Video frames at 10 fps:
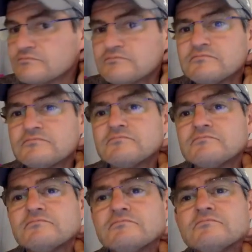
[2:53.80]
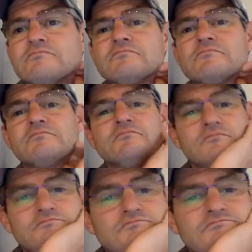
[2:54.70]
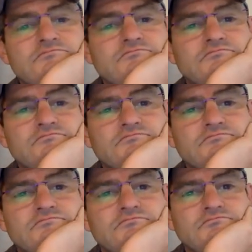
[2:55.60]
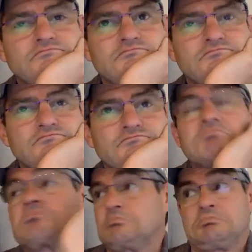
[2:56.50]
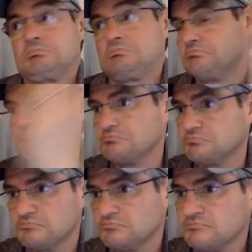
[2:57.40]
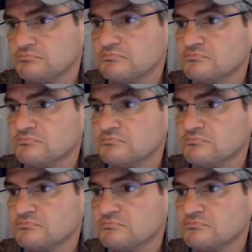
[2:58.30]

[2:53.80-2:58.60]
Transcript: No words are spoken by the person on screen.